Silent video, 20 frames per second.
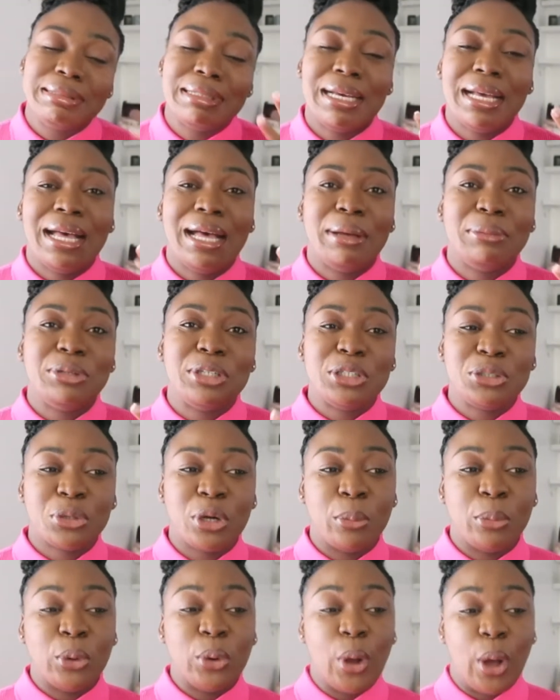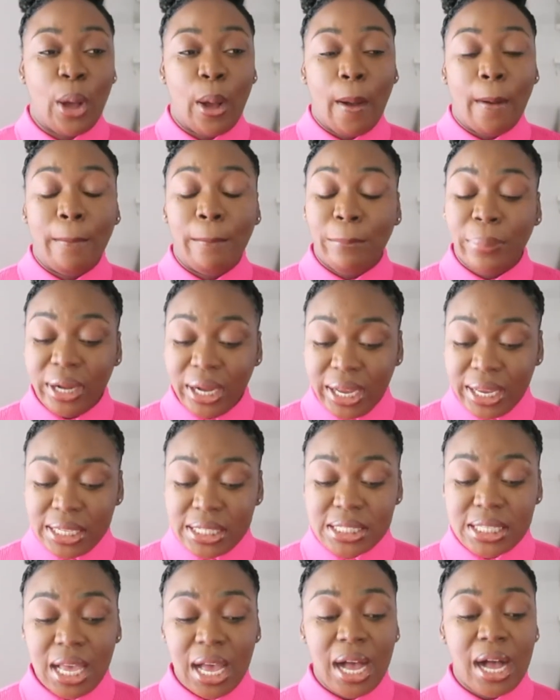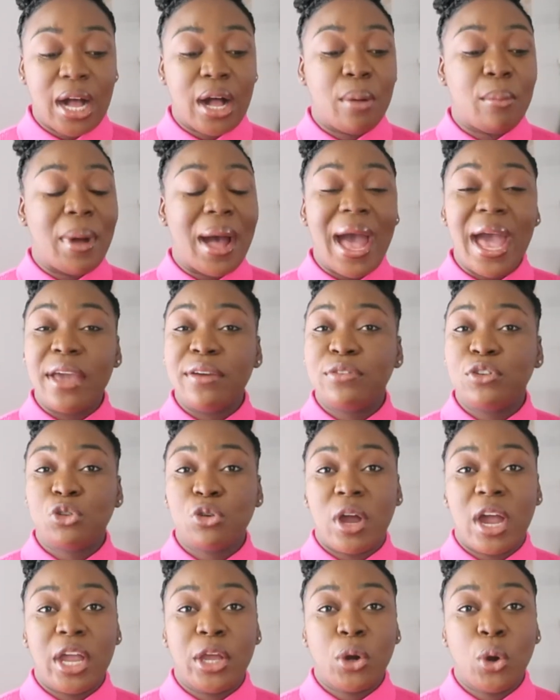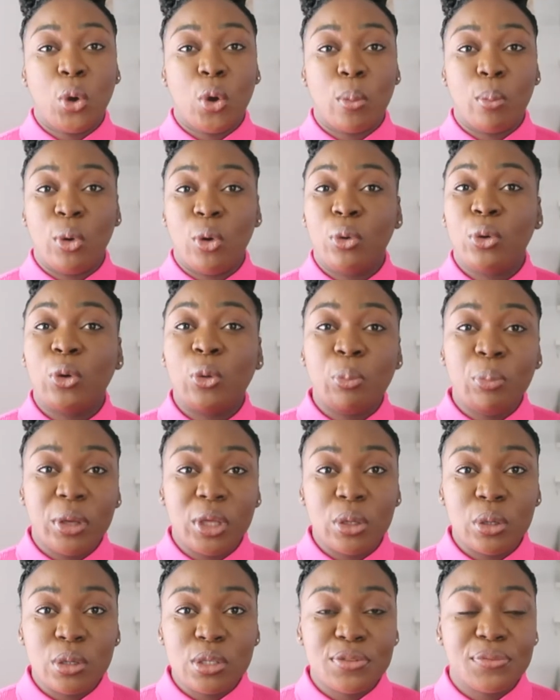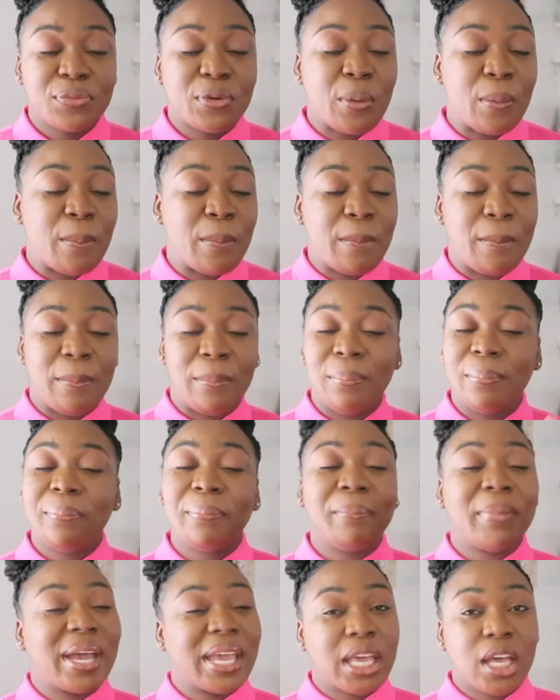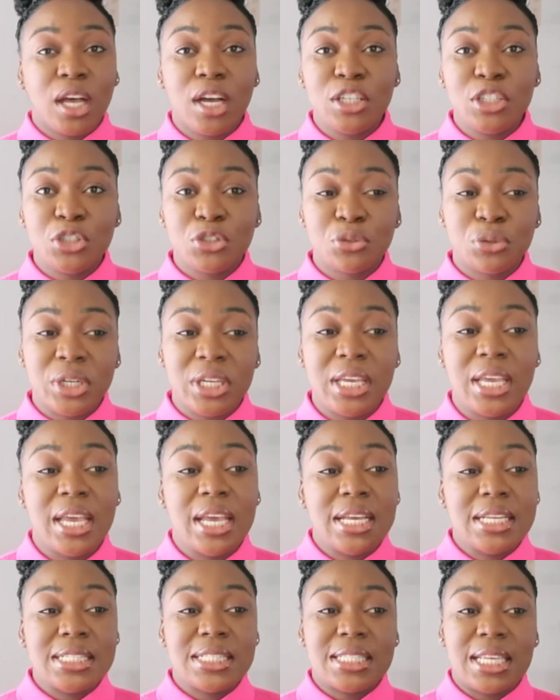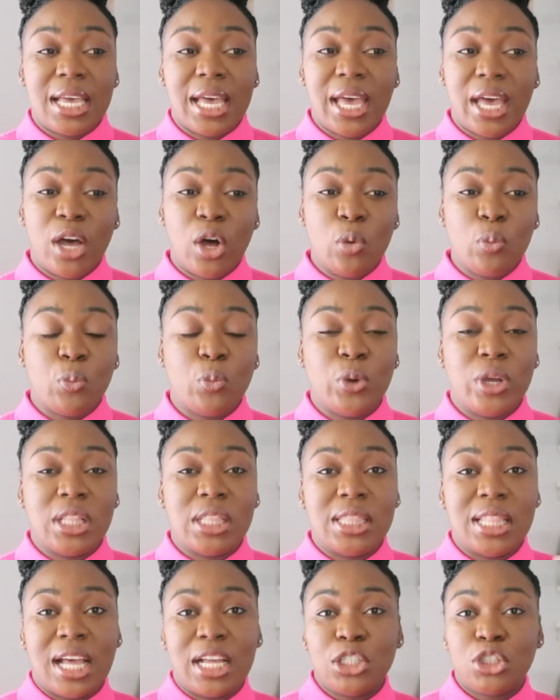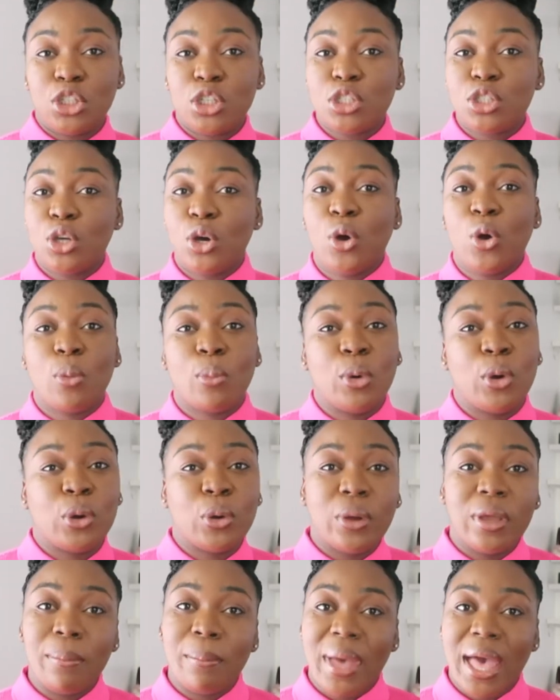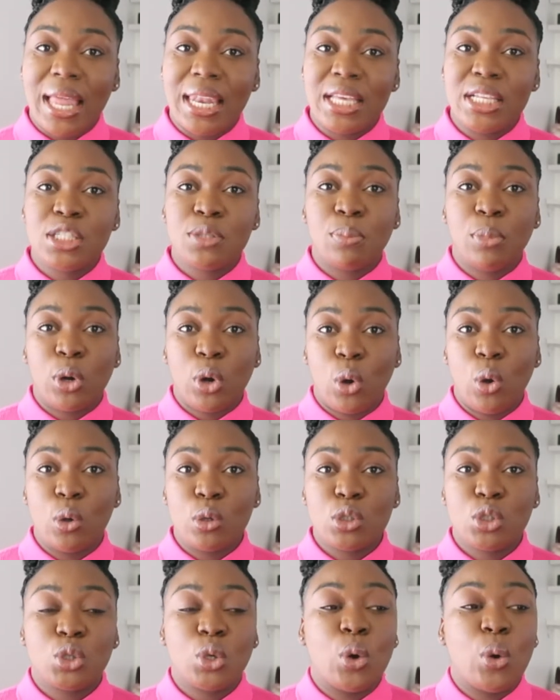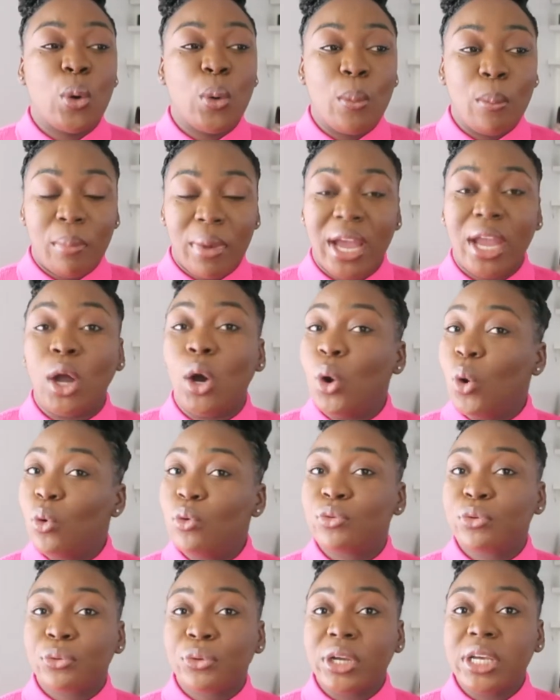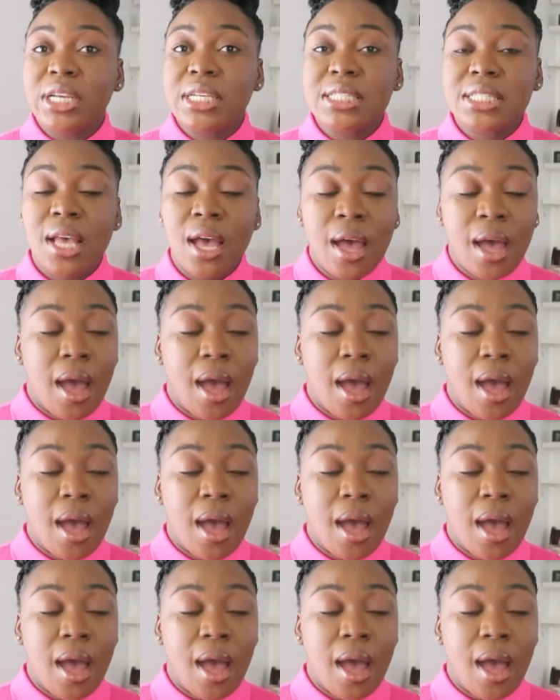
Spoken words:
I'll be in trouble. But I've tried hormonal pills from my country to help with not just the hormonal imbalance but also my ovaries.